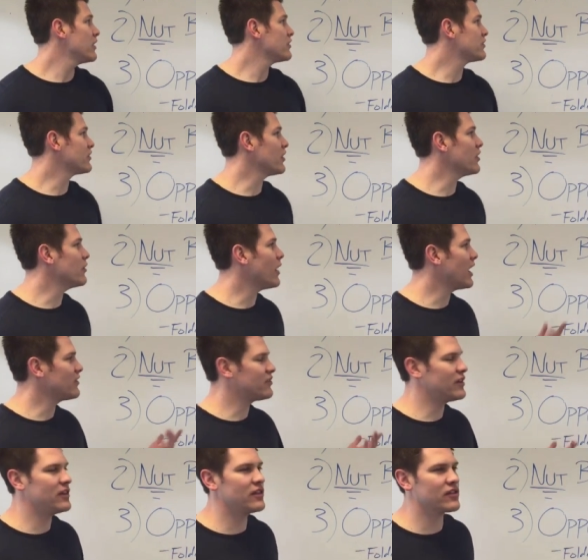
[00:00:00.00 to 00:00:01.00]
So I
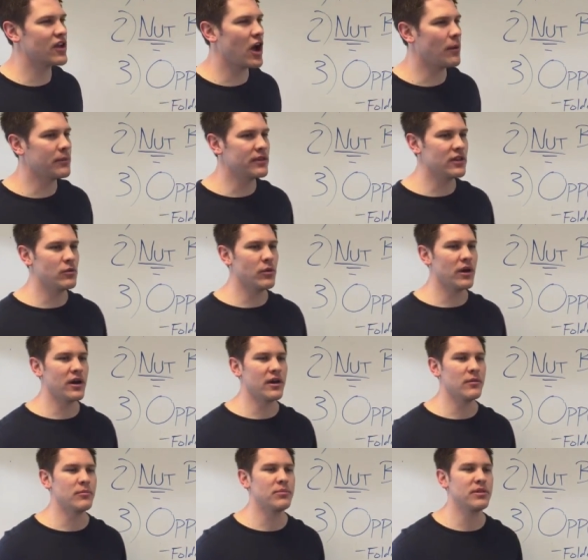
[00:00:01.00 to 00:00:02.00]
see this commonly
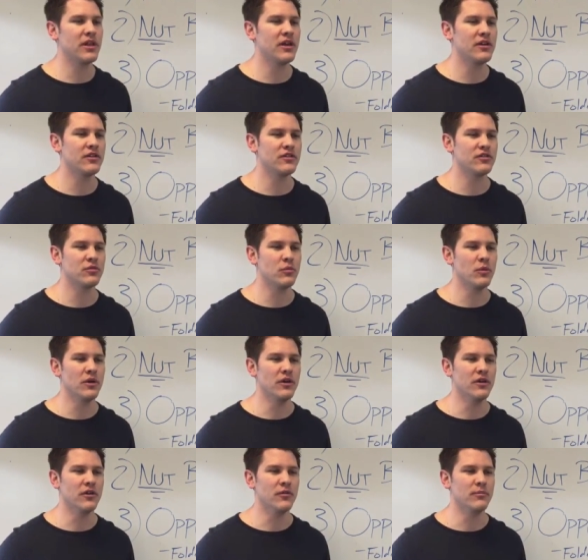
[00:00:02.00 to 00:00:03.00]
where players
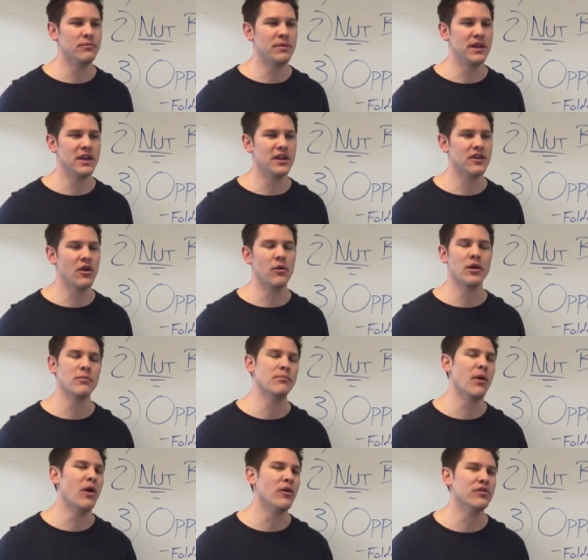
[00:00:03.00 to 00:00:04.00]
will be
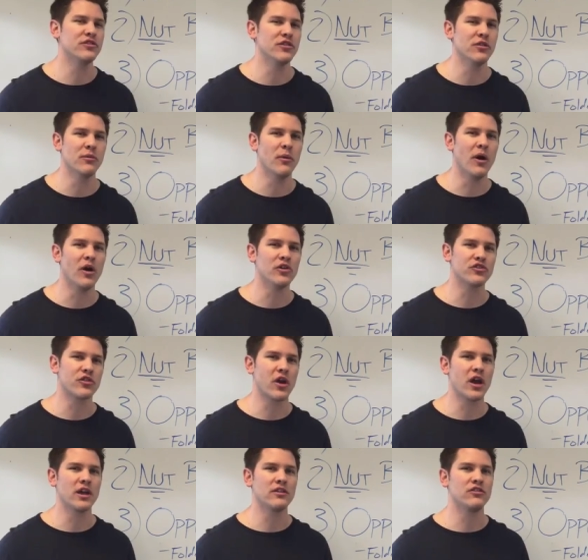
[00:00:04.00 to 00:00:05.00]
going balls to the wall
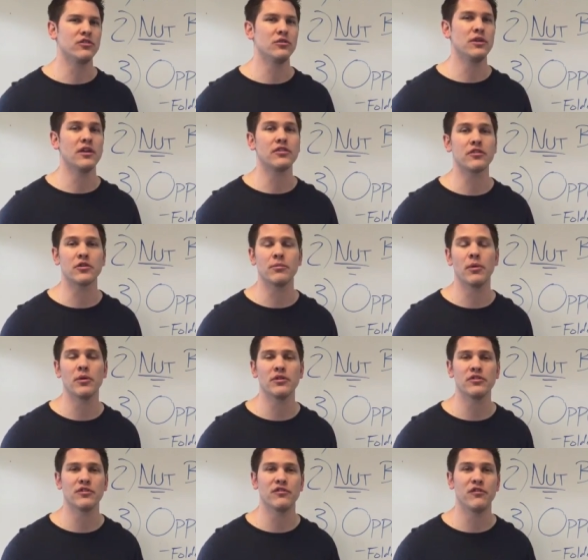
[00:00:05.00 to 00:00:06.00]
trying to get their
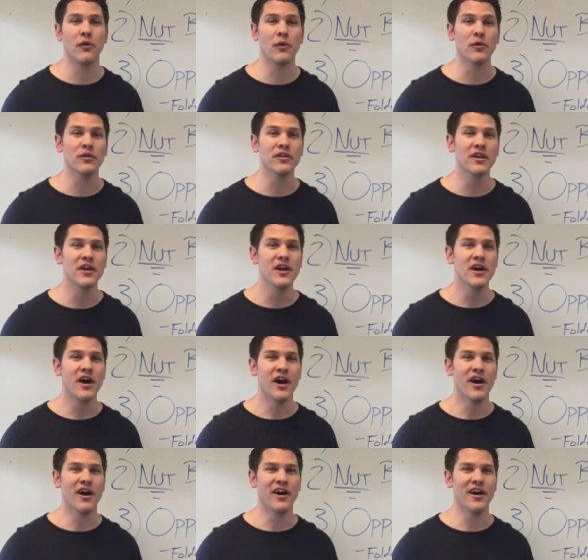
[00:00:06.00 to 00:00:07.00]
opponent to fold
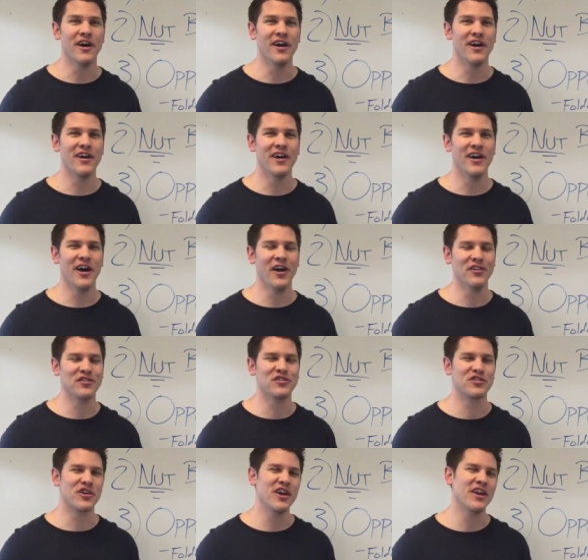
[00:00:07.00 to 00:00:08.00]
uh, a
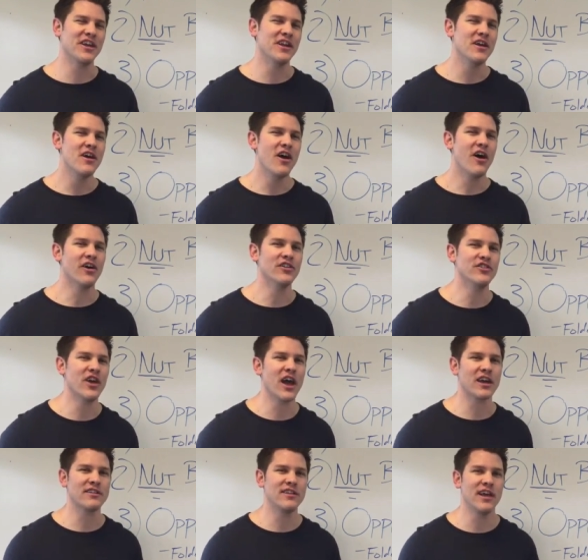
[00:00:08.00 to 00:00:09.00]
straight on
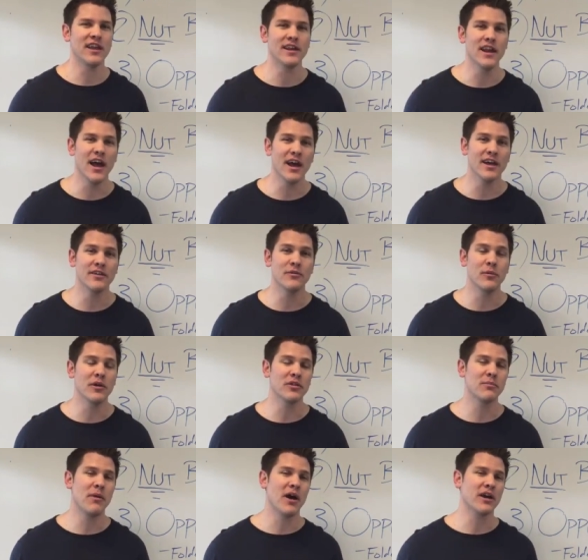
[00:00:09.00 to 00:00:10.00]
jack ten nine
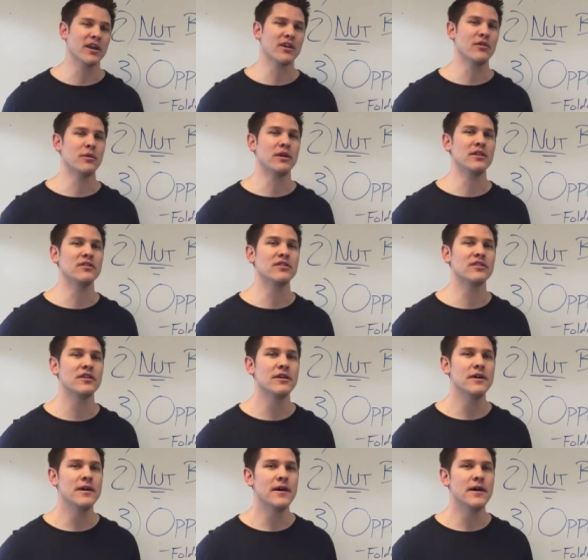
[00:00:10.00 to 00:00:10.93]
with pocket queens,